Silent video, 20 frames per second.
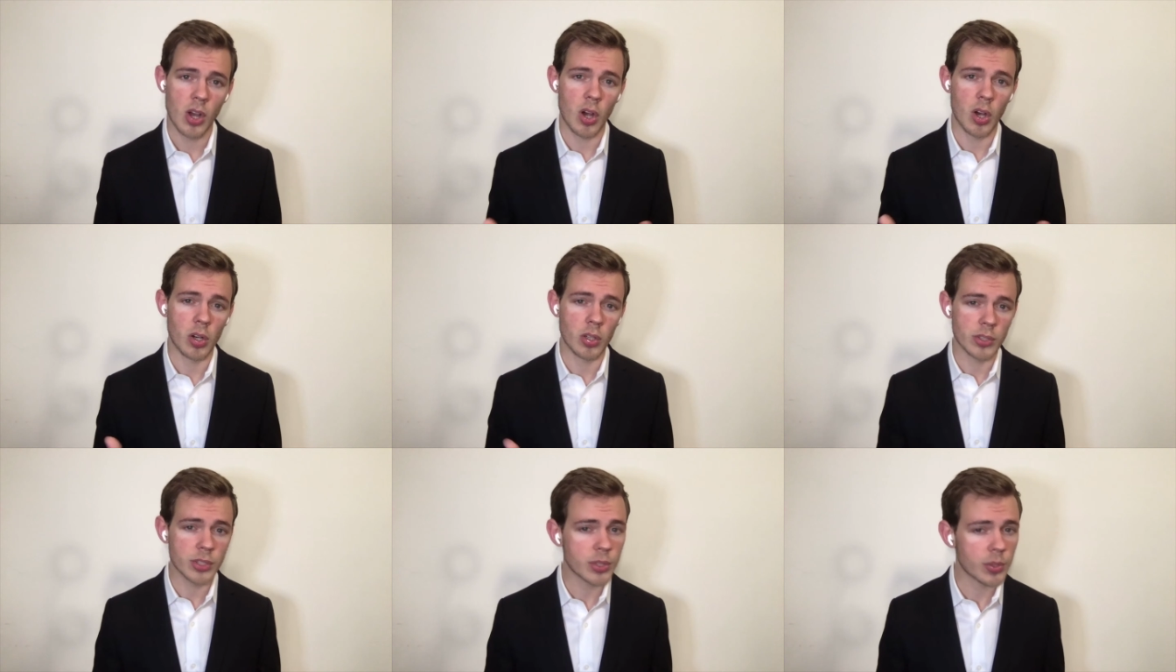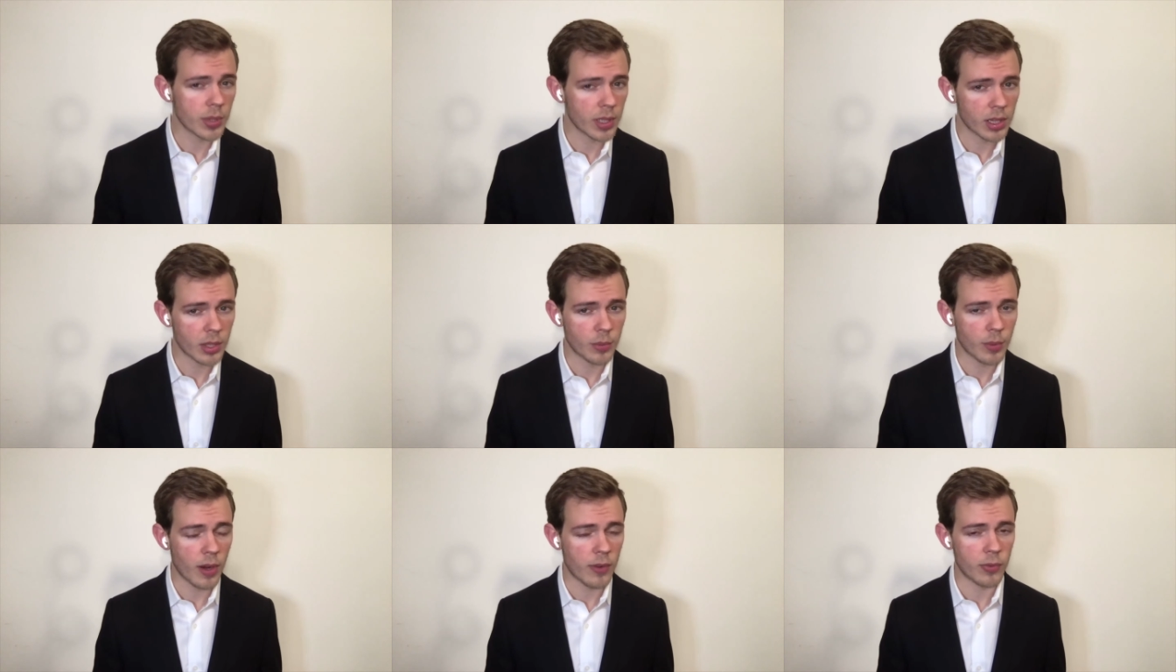altering
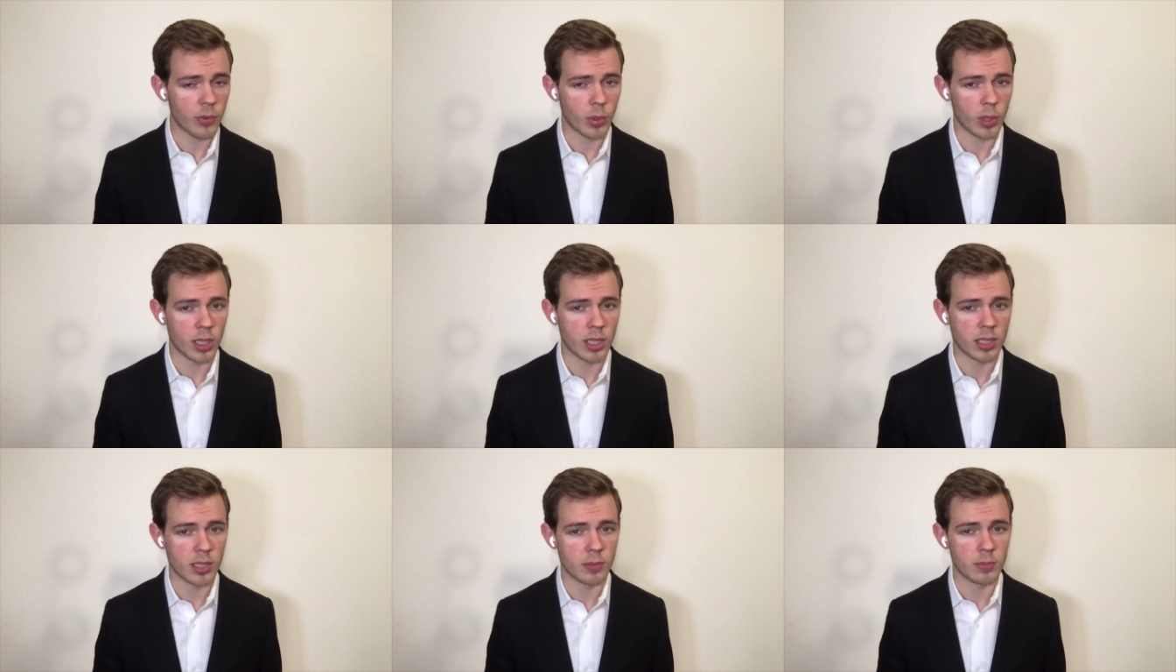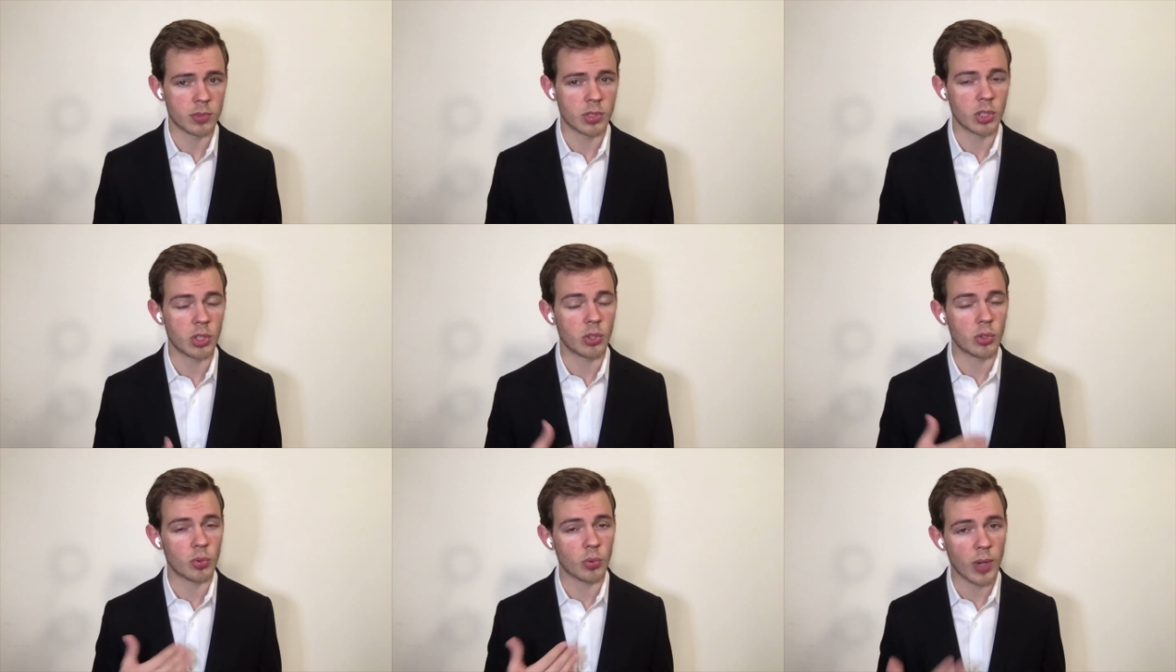the referendum to
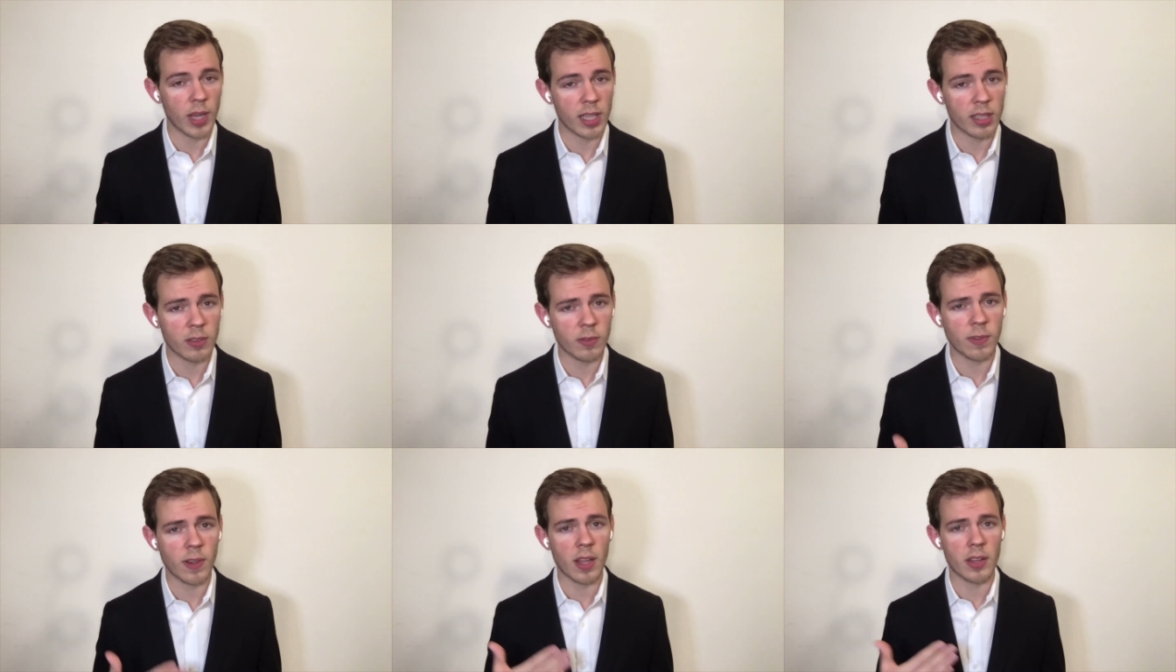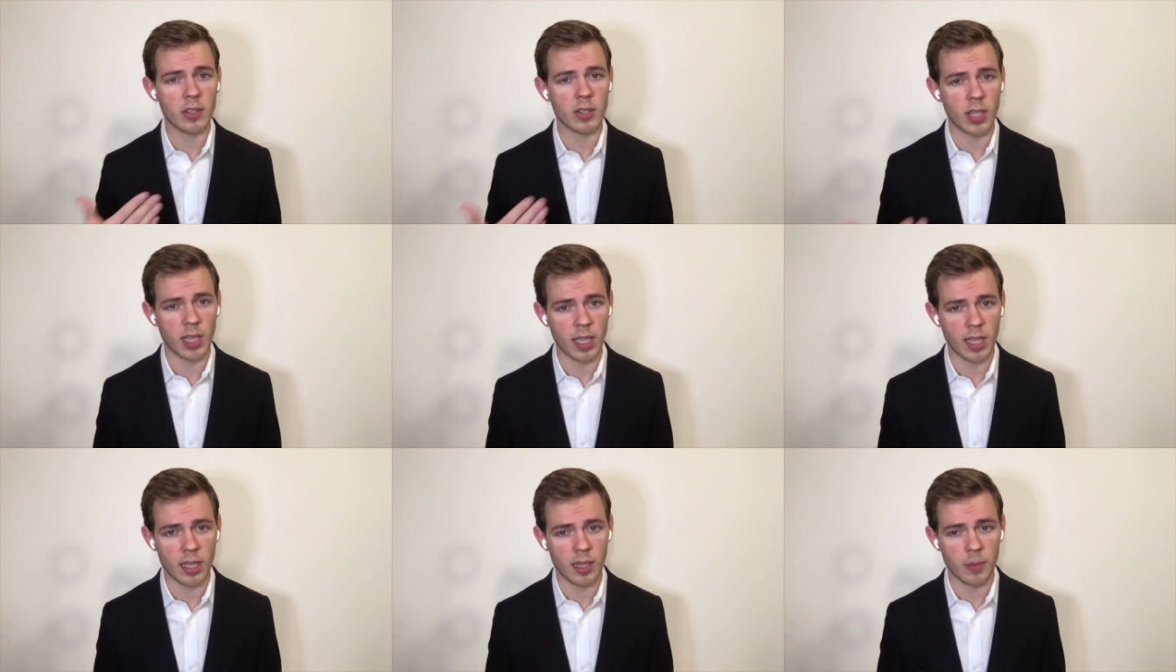grandfather
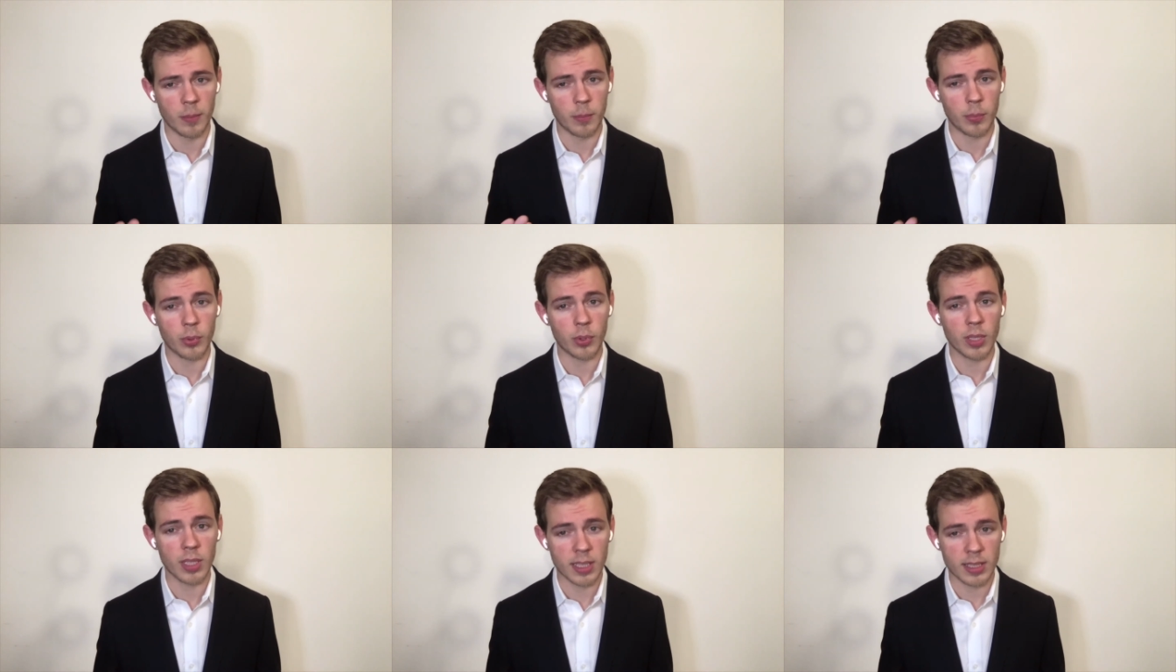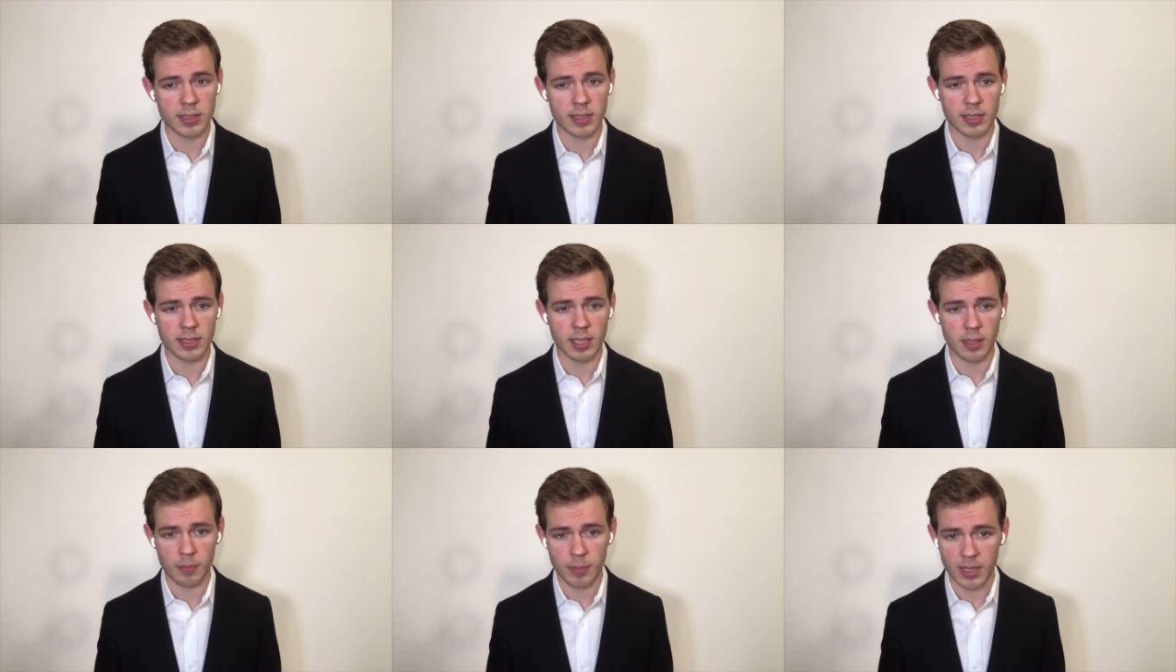in
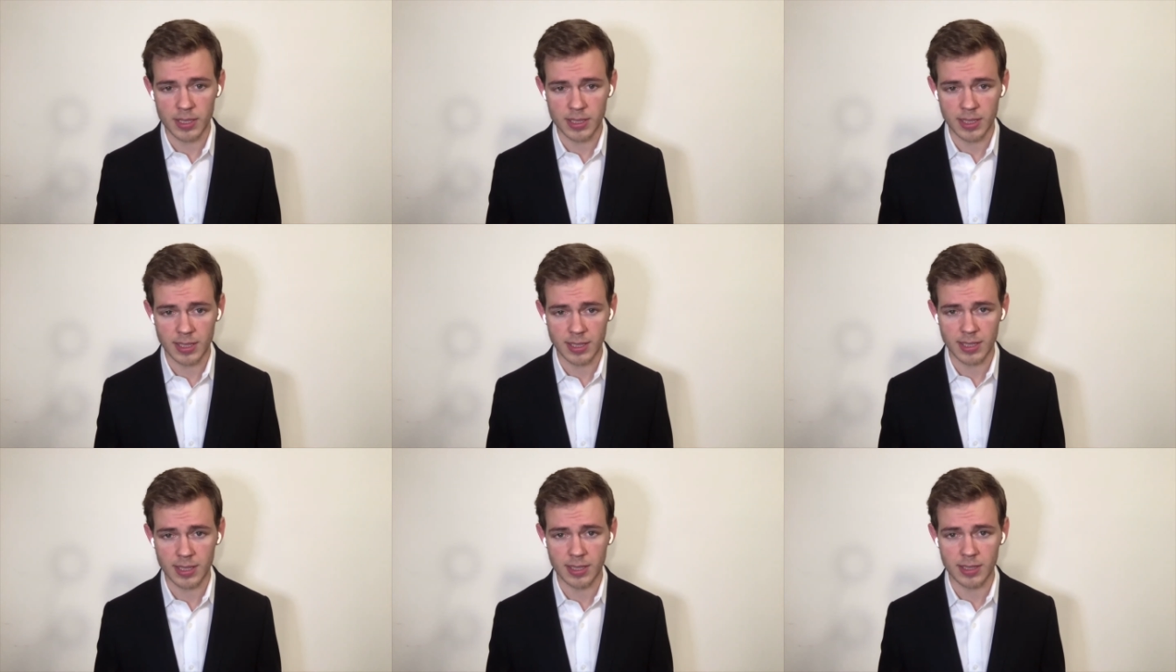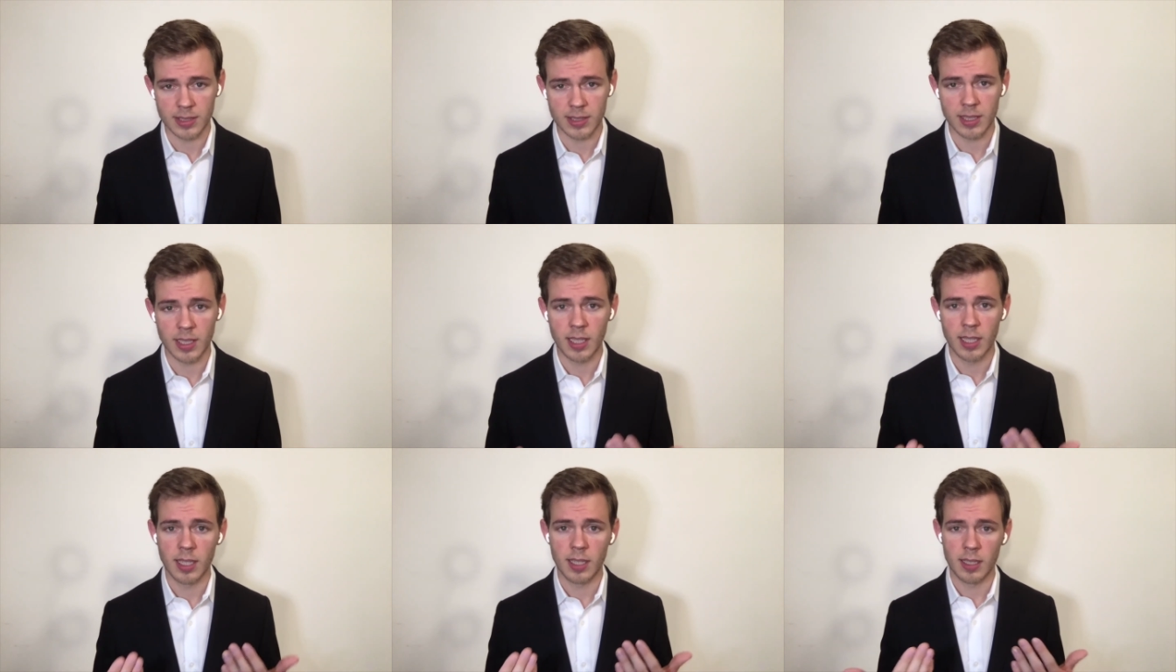pre-existing
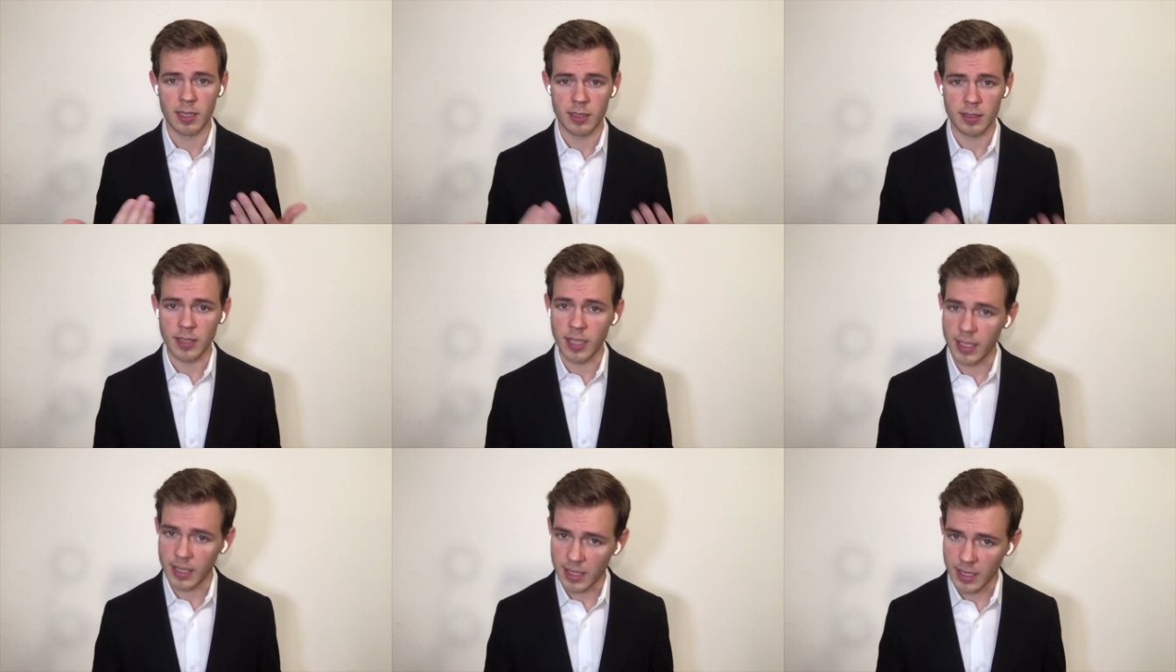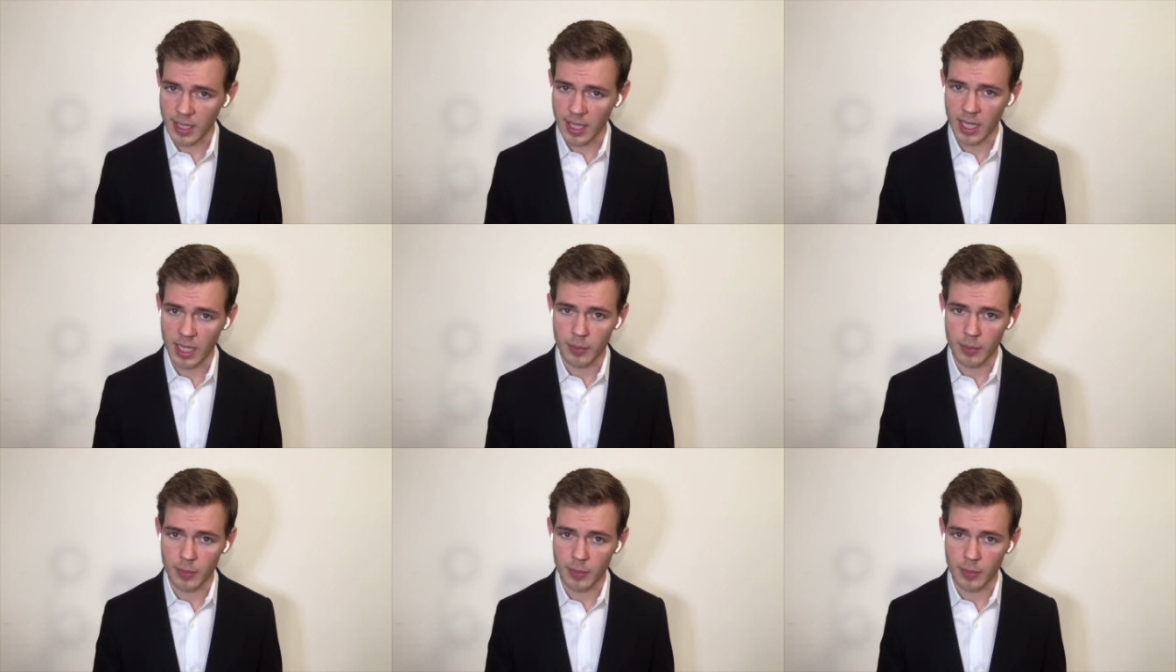businesses like Canna